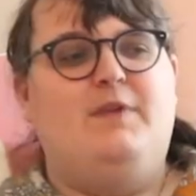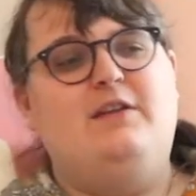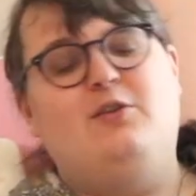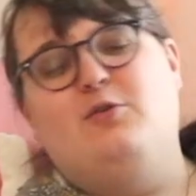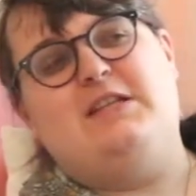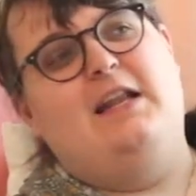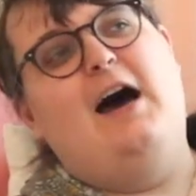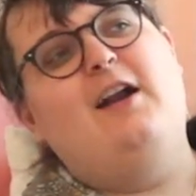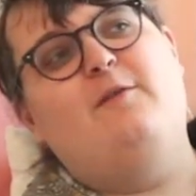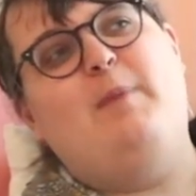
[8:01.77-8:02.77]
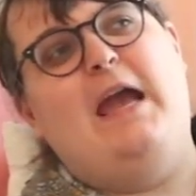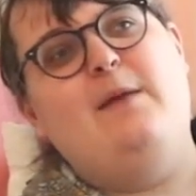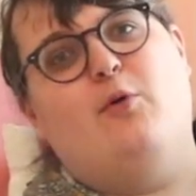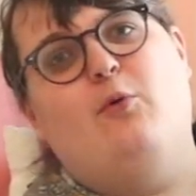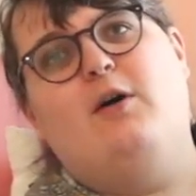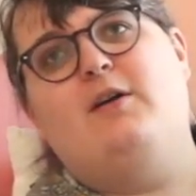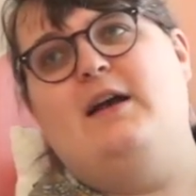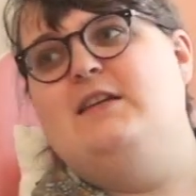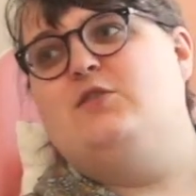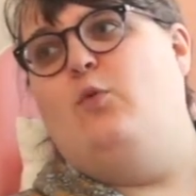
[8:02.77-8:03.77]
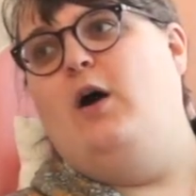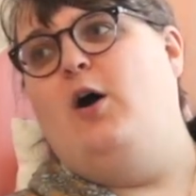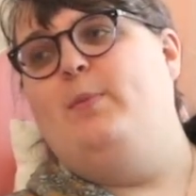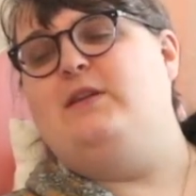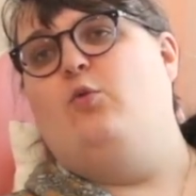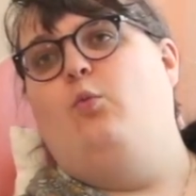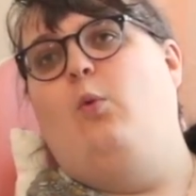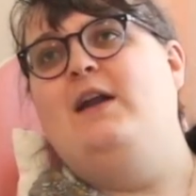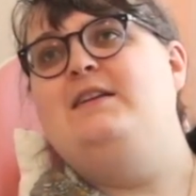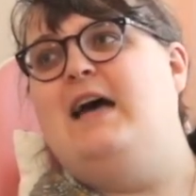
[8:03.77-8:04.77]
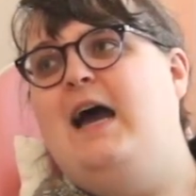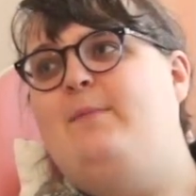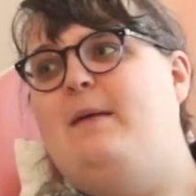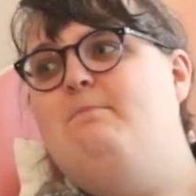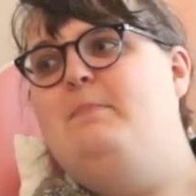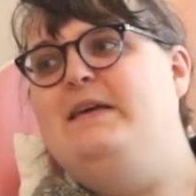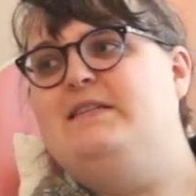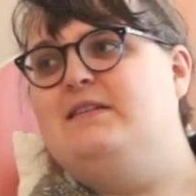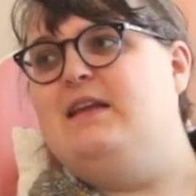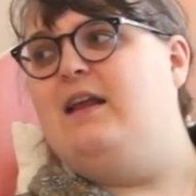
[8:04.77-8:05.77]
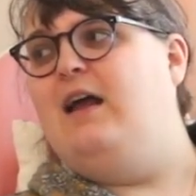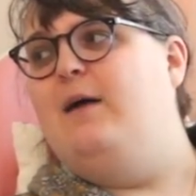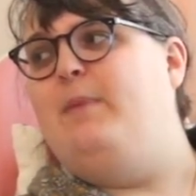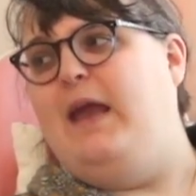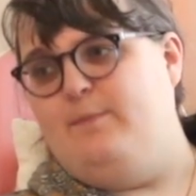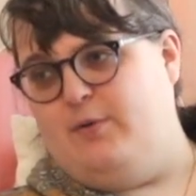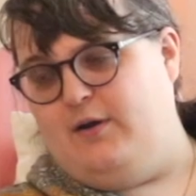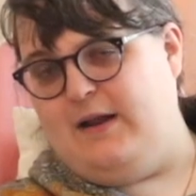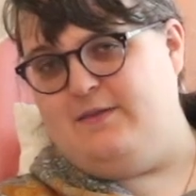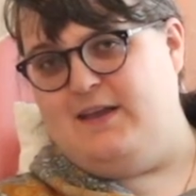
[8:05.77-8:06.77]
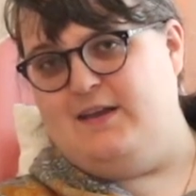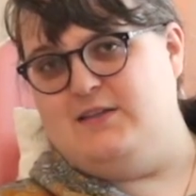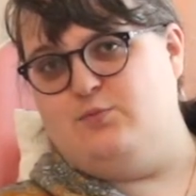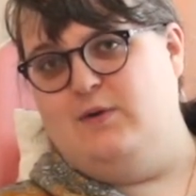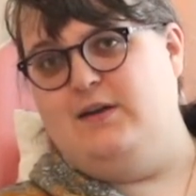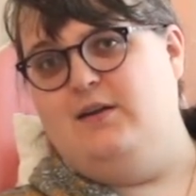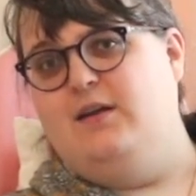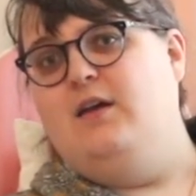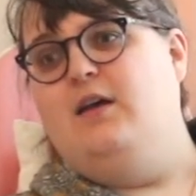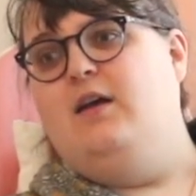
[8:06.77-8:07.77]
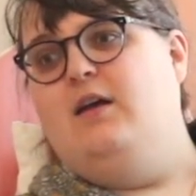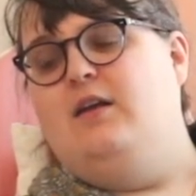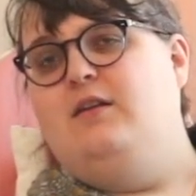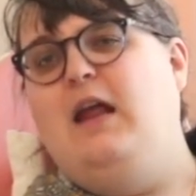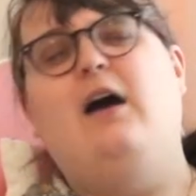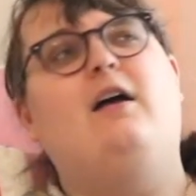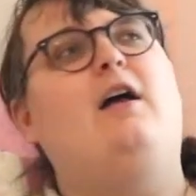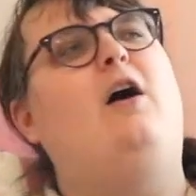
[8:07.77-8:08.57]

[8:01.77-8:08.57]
There was a lot of paperwork as well, but the one time I missed a paper, and I think it's when, not